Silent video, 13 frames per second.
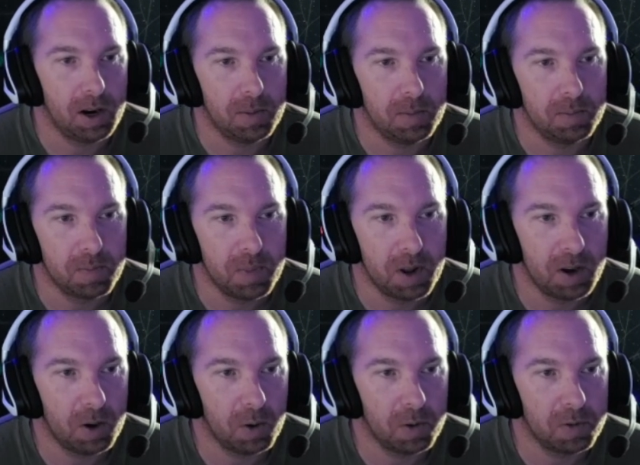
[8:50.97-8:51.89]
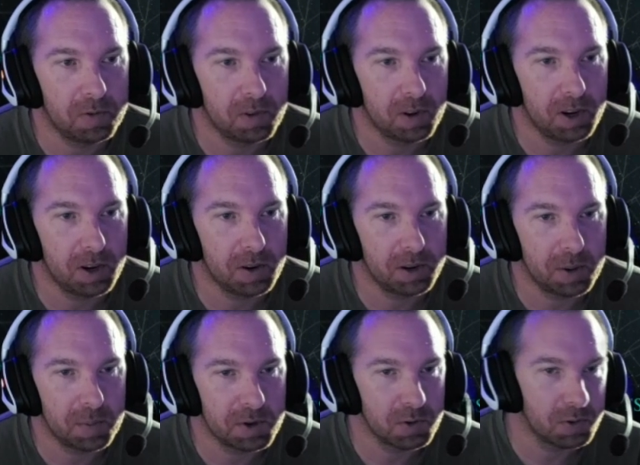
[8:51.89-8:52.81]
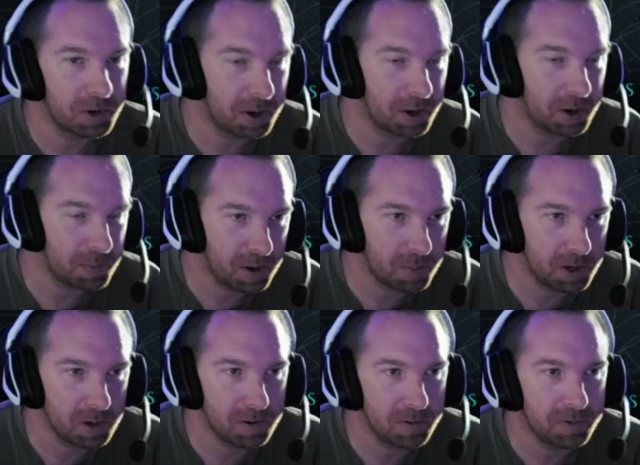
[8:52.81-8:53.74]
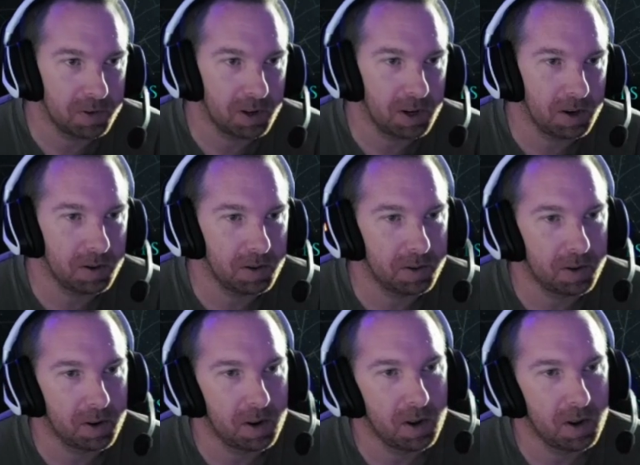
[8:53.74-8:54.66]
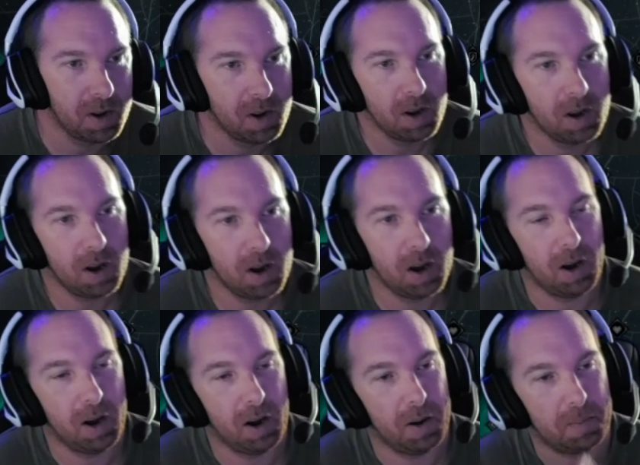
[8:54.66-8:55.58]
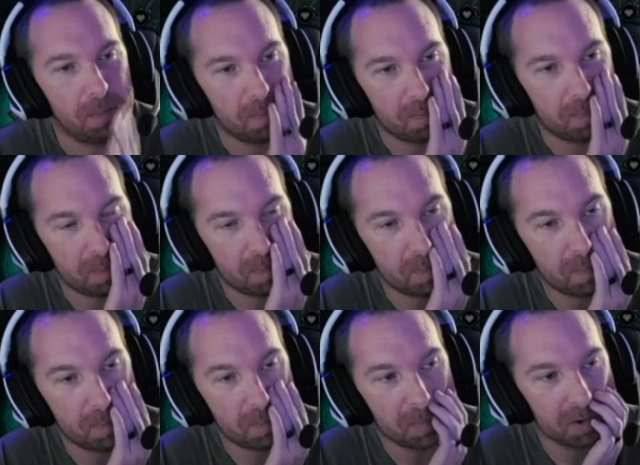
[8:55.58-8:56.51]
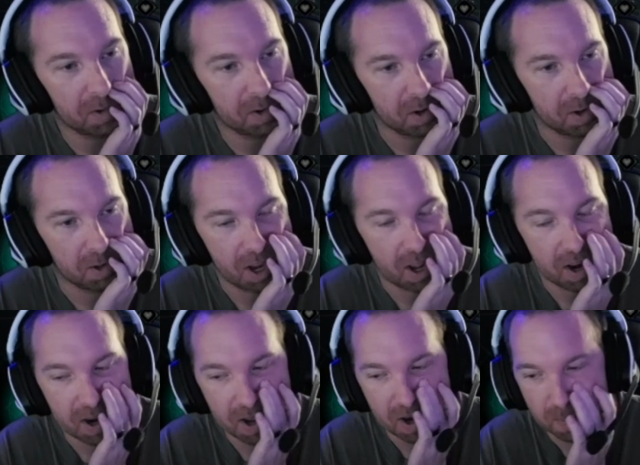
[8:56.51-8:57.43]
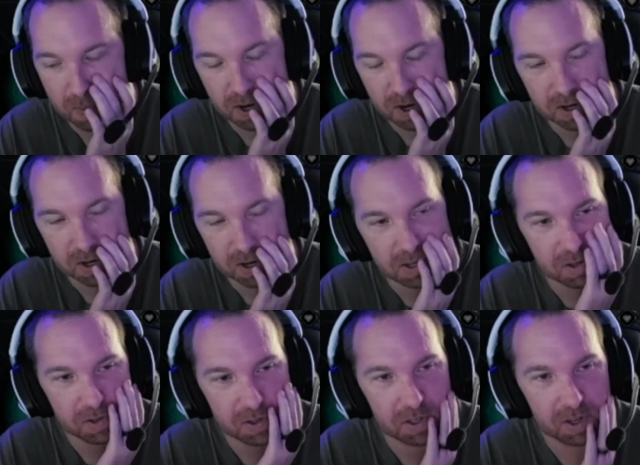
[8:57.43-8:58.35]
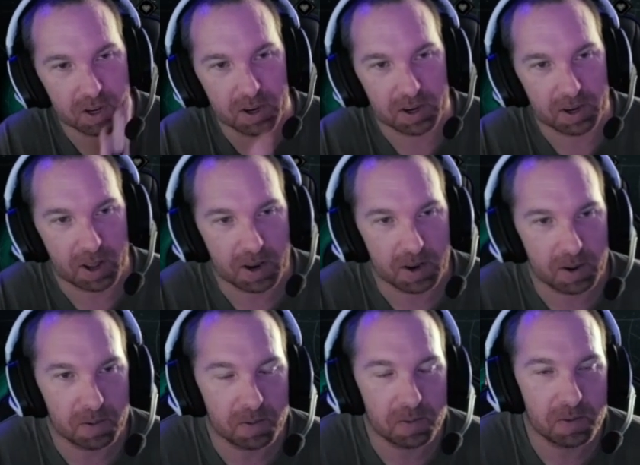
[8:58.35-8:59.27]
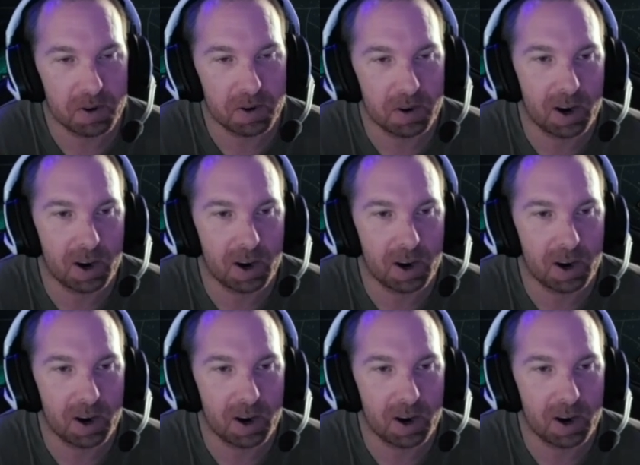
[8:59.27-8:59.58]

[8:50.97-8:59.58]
Health, flail damage, which I'm not going to be using flails. Um, so you kind of got to pick and choose, kind of figure out